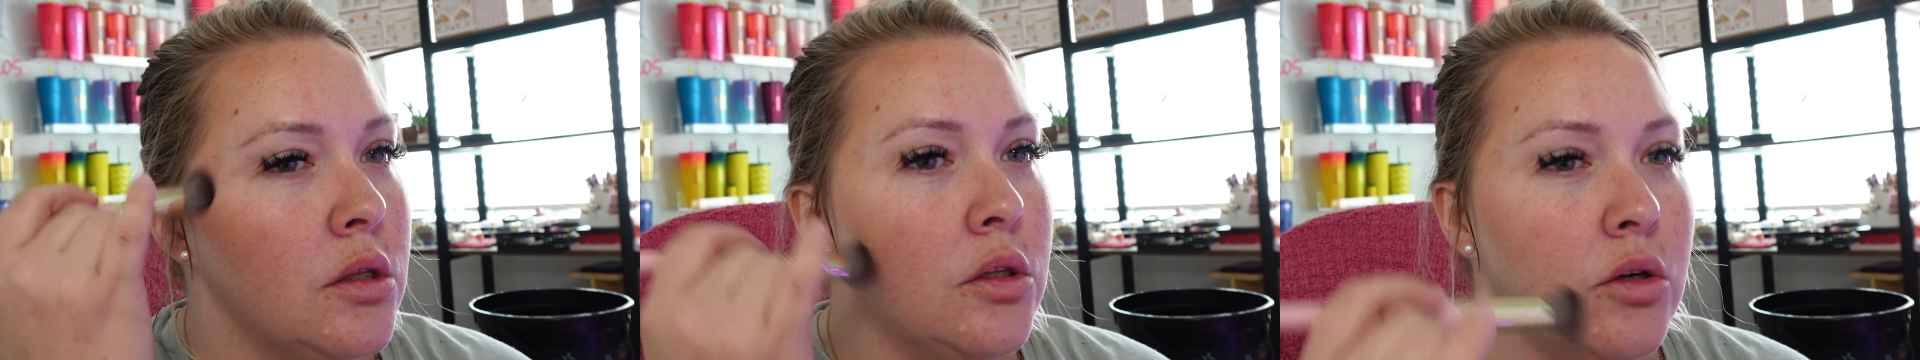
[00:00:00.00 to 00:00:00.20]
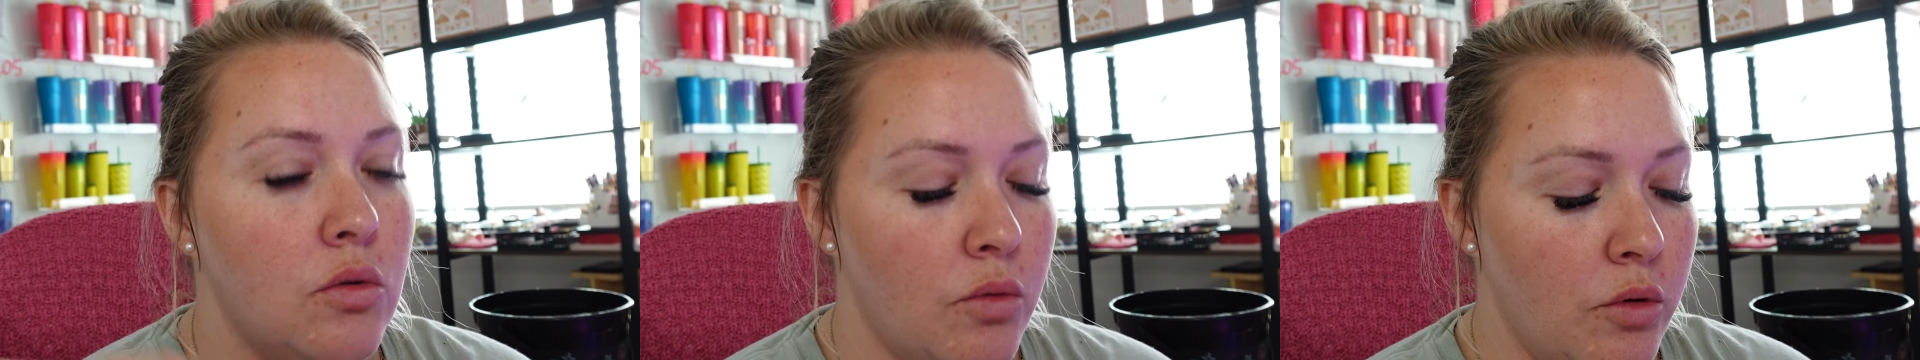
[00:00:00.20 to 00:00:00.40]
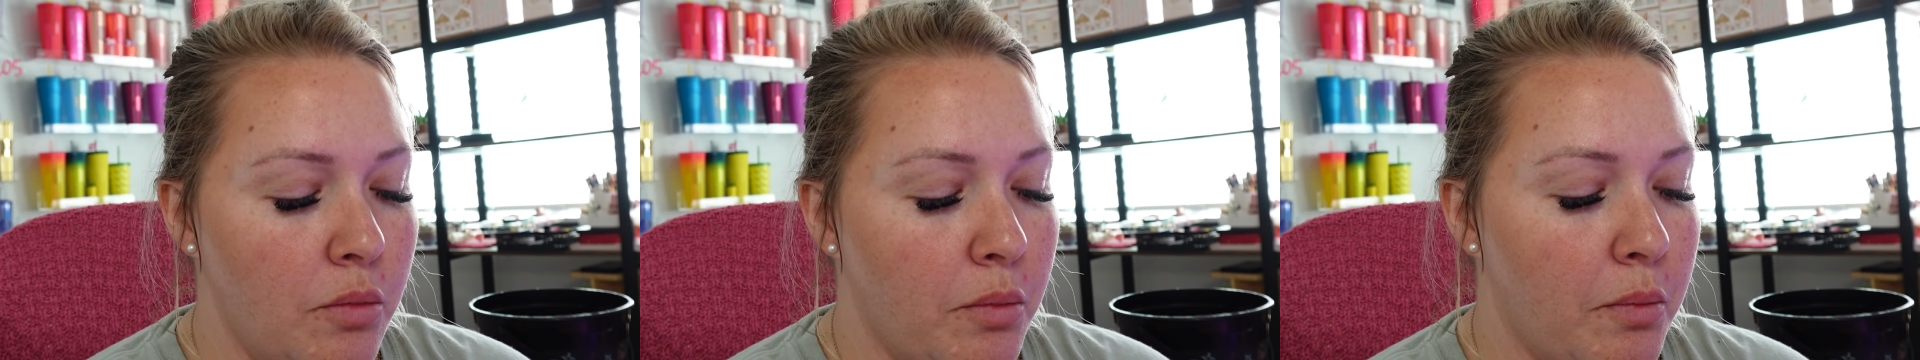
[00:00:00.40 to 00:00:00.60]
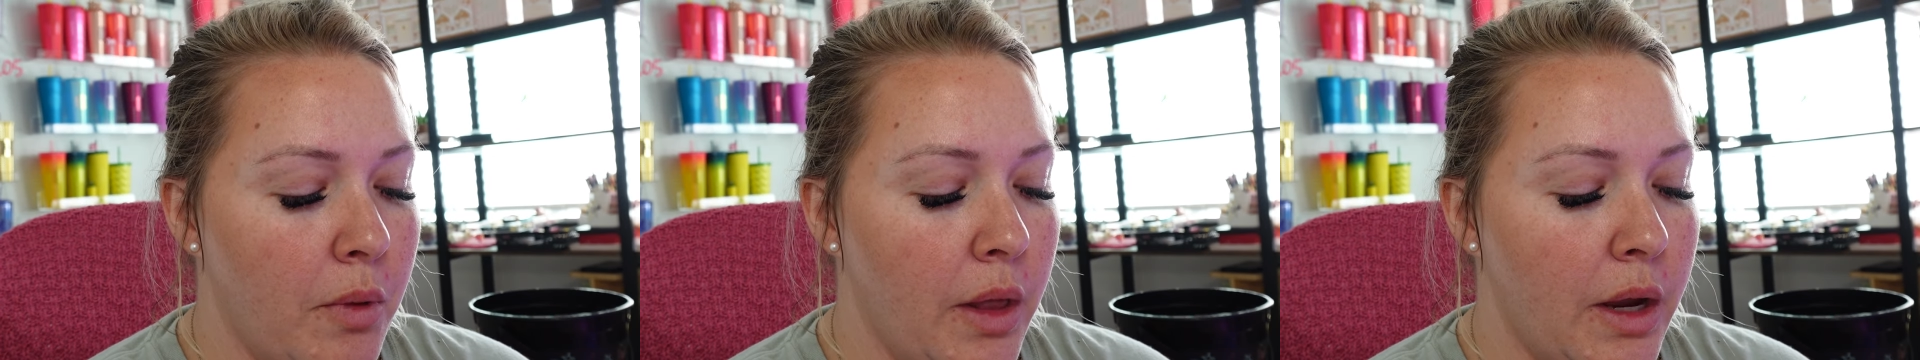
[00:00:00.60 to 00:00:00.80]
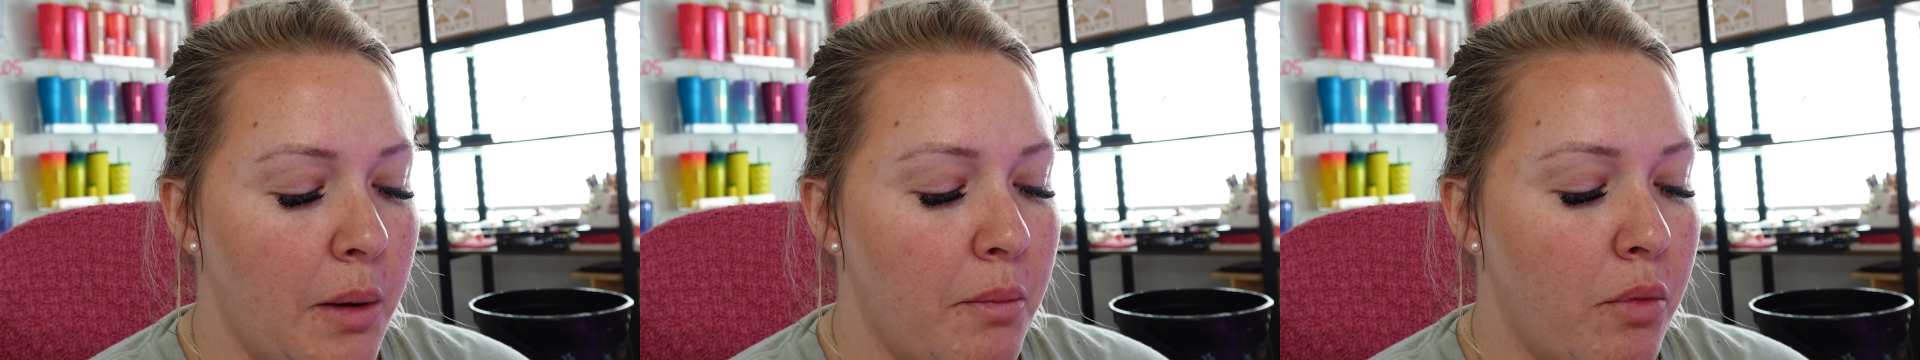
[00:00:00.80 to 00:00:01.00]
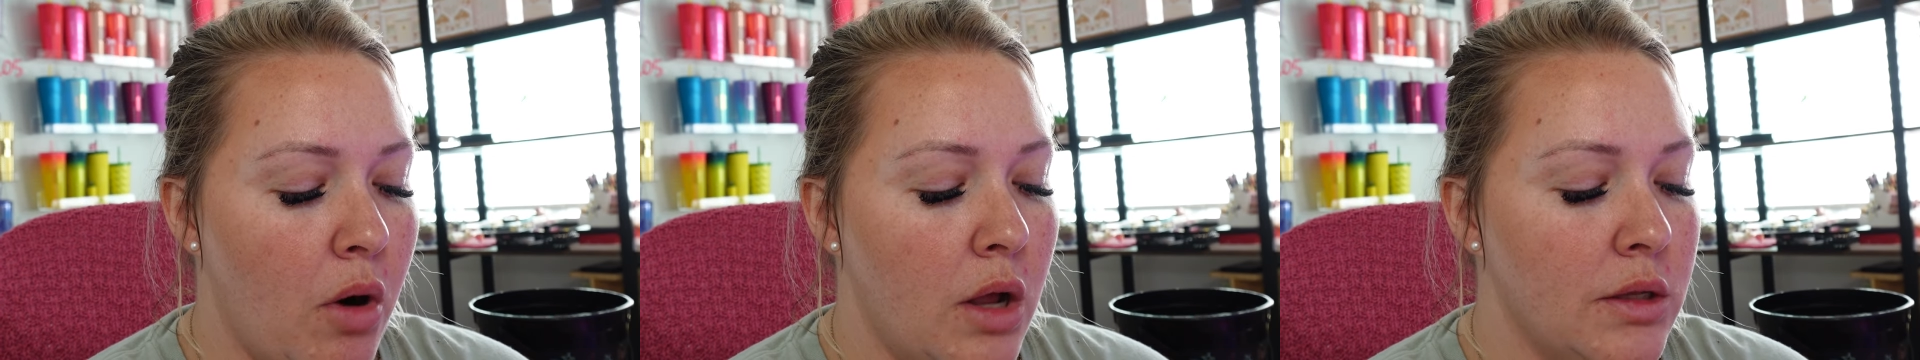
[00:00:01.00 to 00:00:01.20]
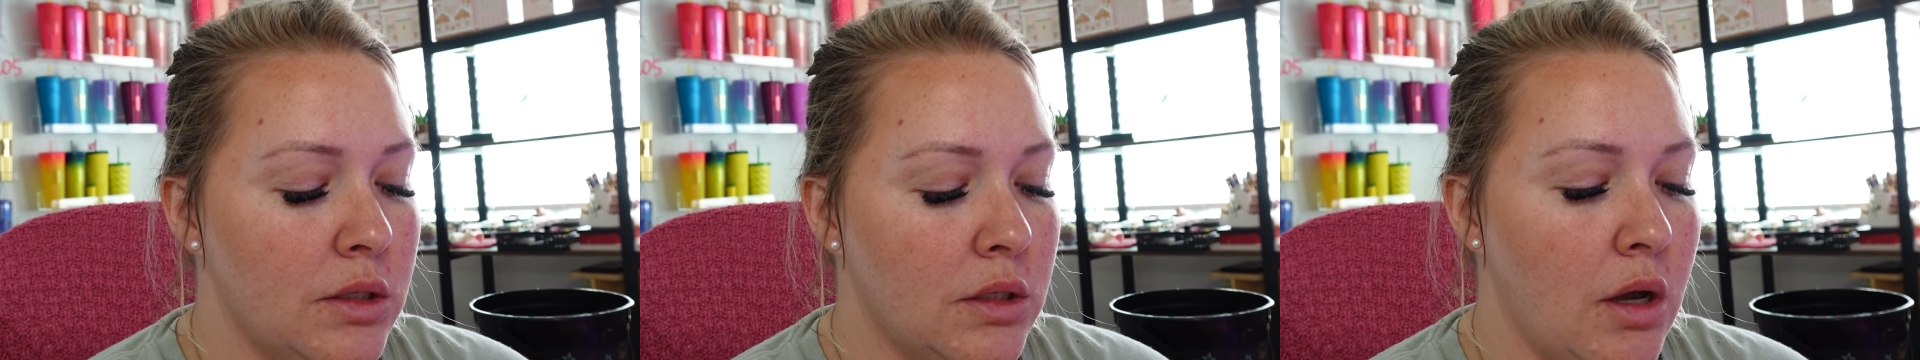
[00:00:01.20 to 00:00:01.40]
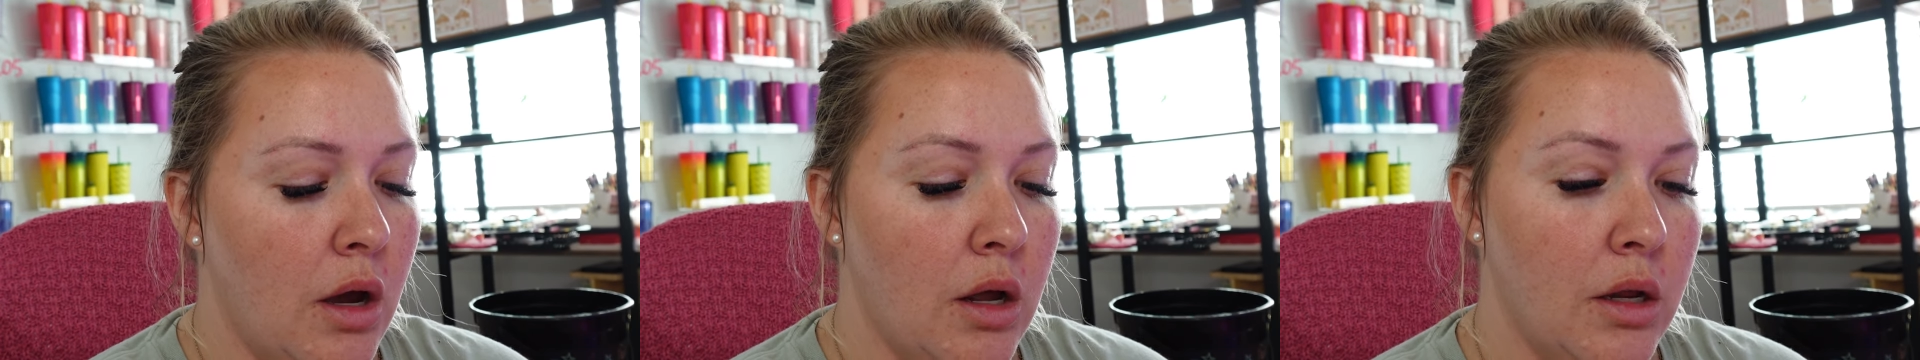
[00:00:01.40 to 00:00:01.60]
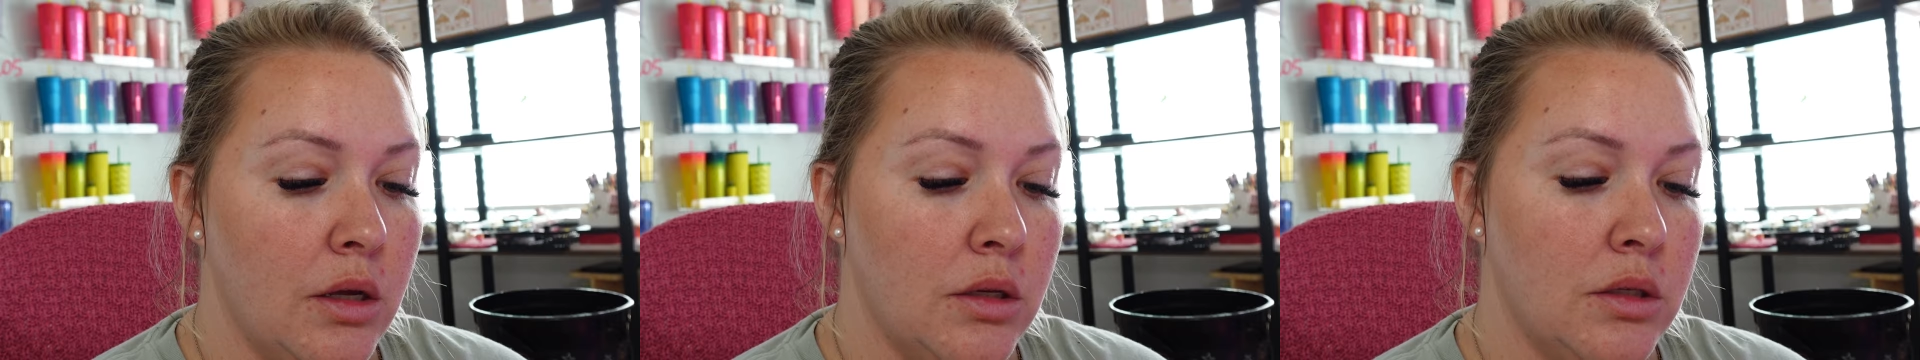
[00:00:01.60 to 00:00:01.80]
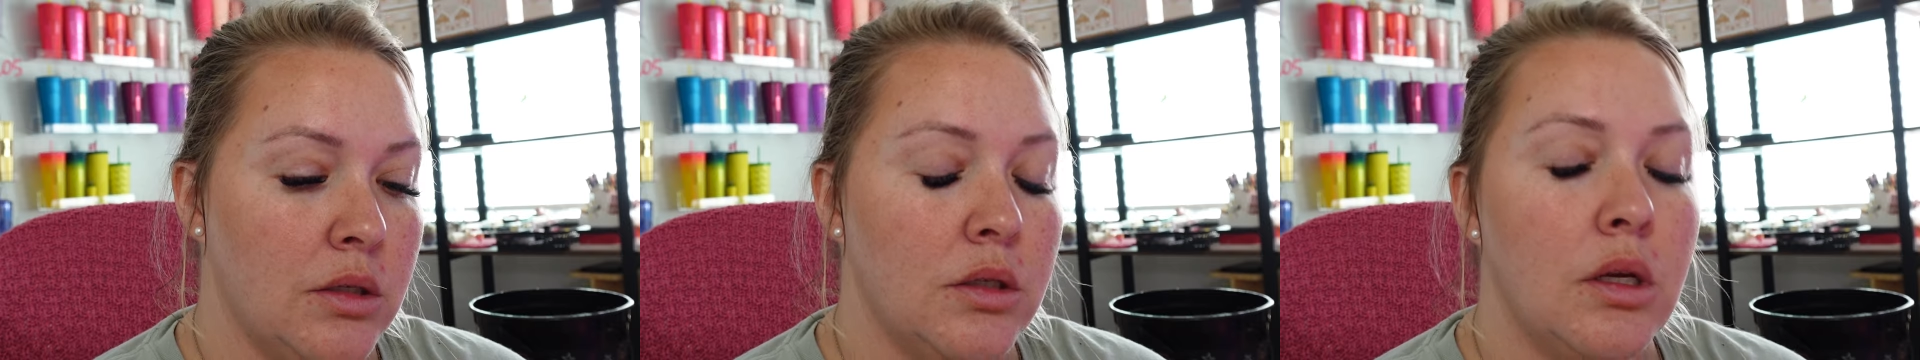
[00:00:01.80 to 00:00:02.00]
look real like a bronze
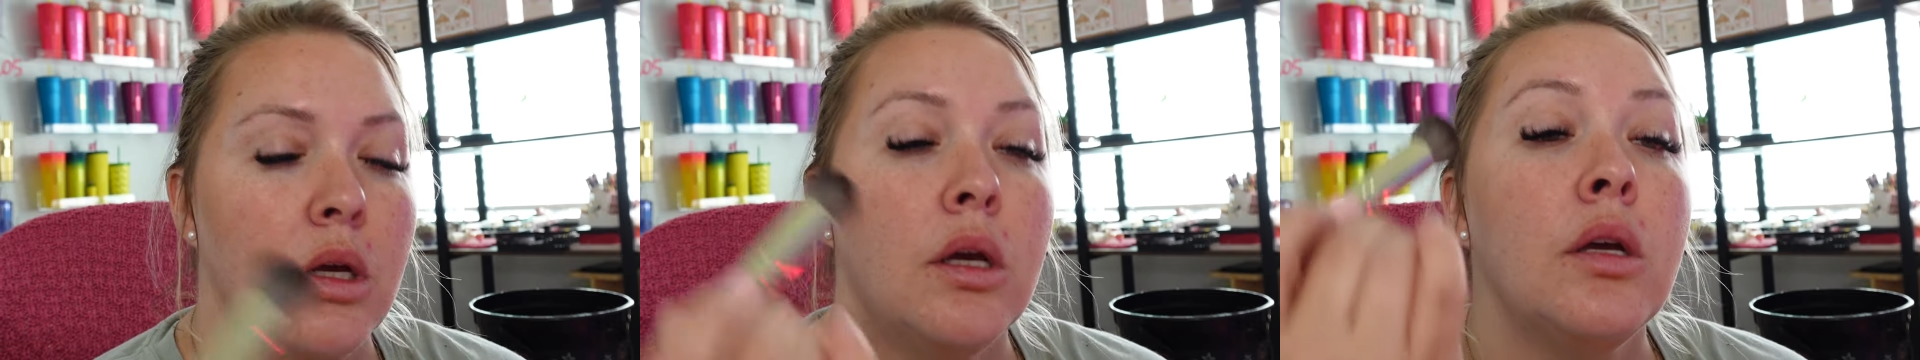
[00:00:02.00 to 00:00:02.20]
goddess.